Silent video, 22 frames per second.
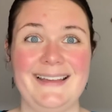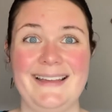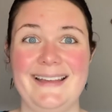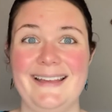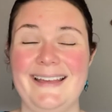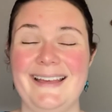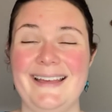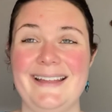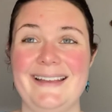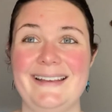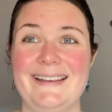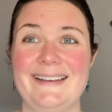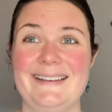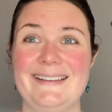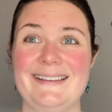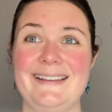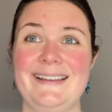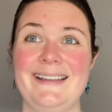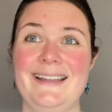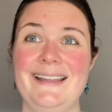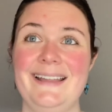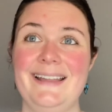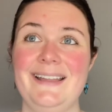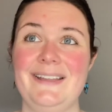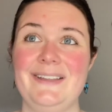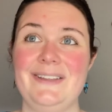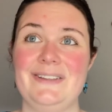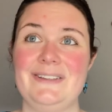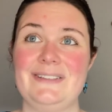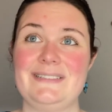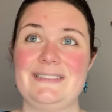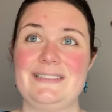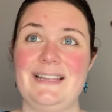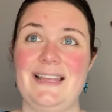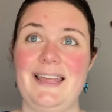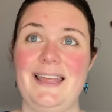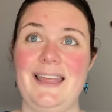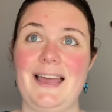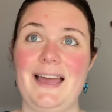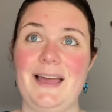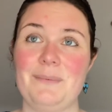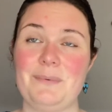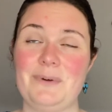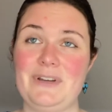And you say,
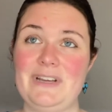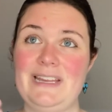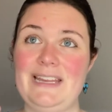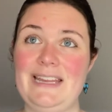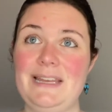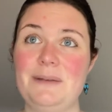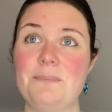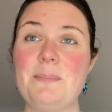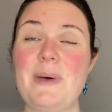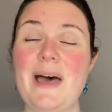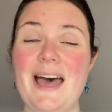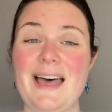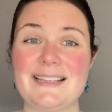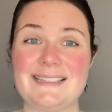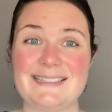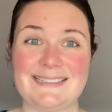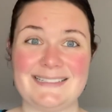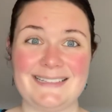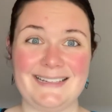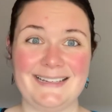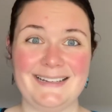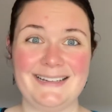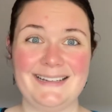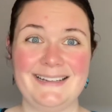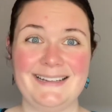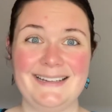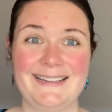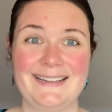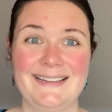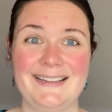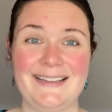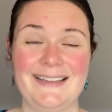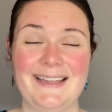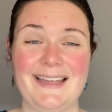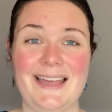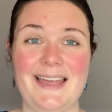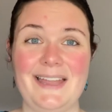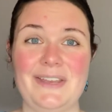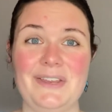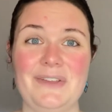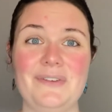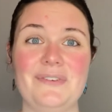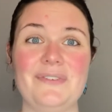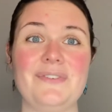I'm gonna eat pasta.
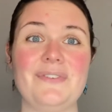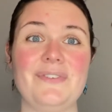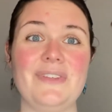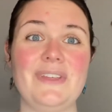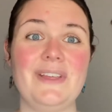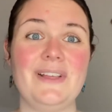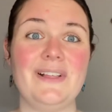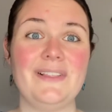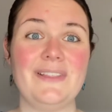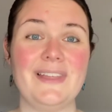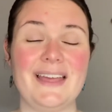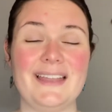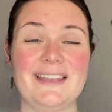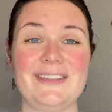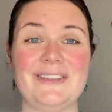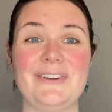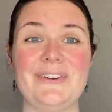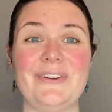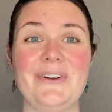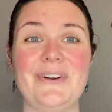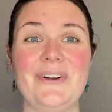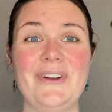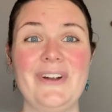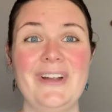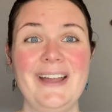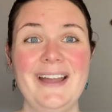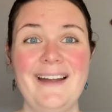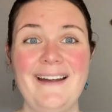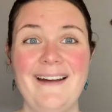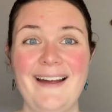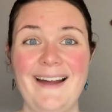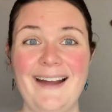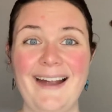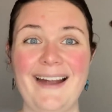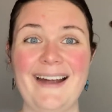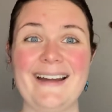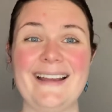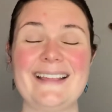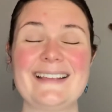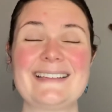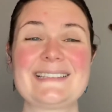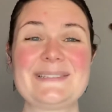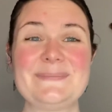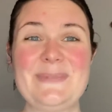And you feel that your heart
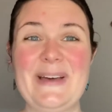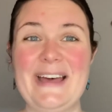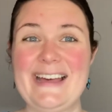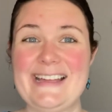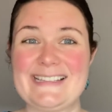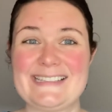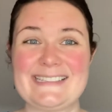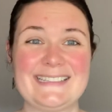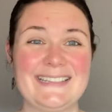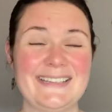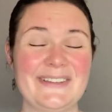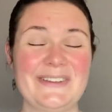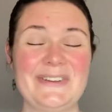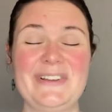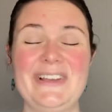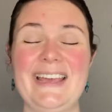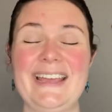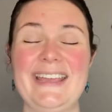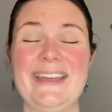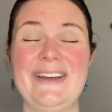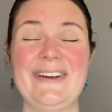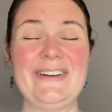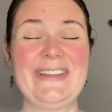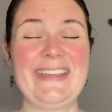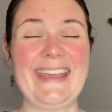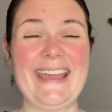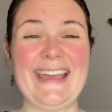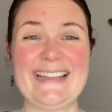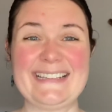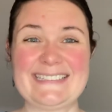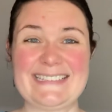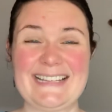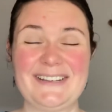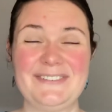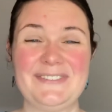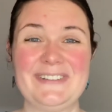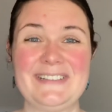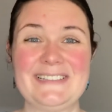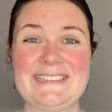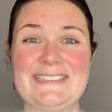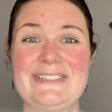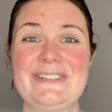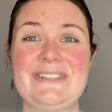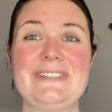expands and you go like, oh yes, that
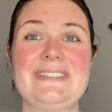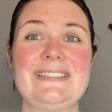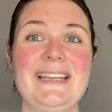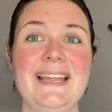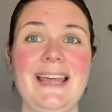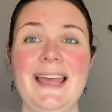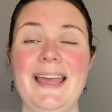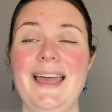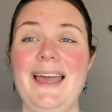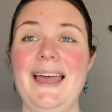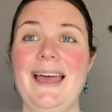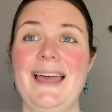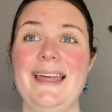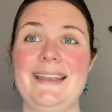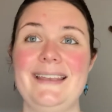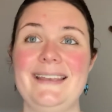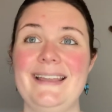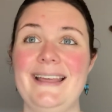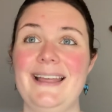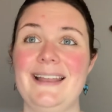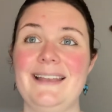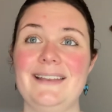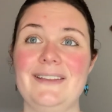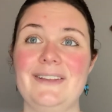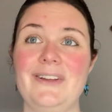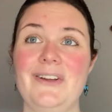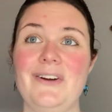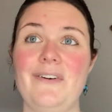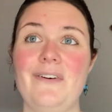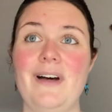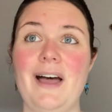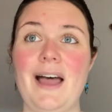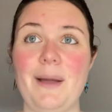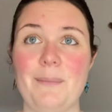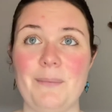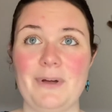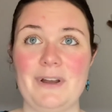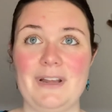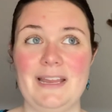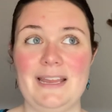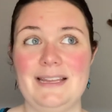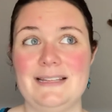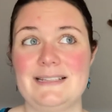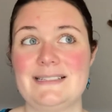feels good. And then you go, I'm
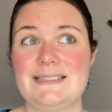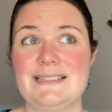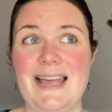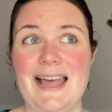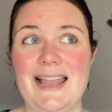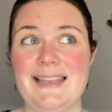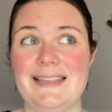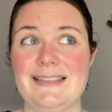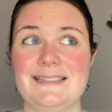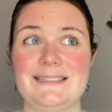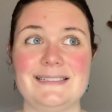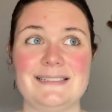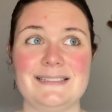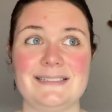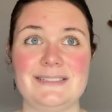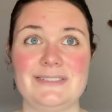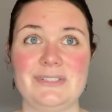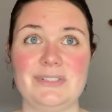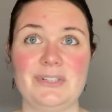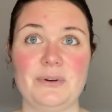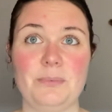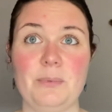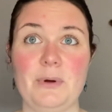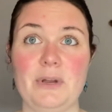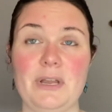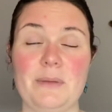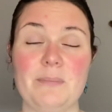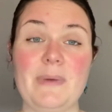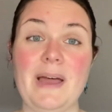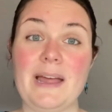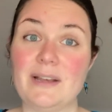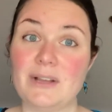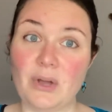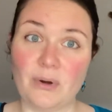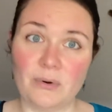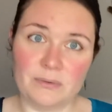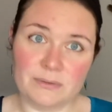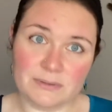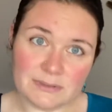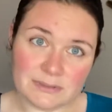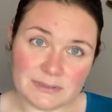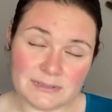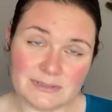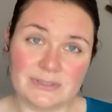gonna eat salad. And your body might go,
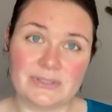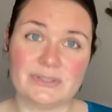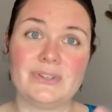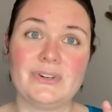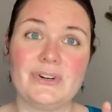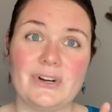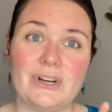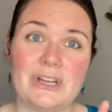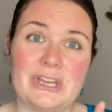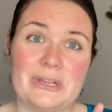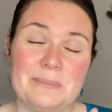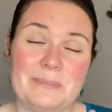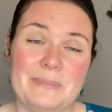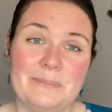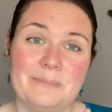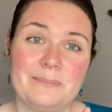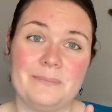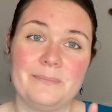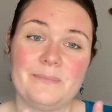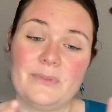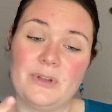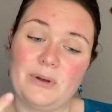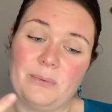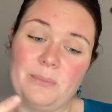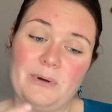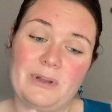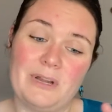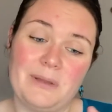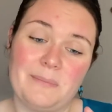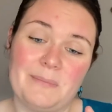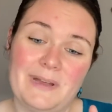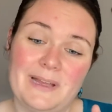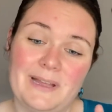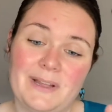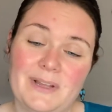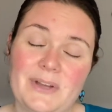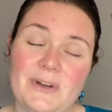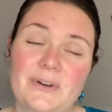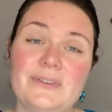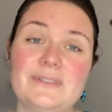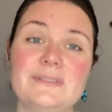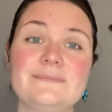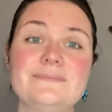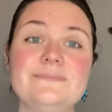oh, or your body might
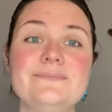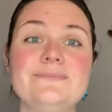go,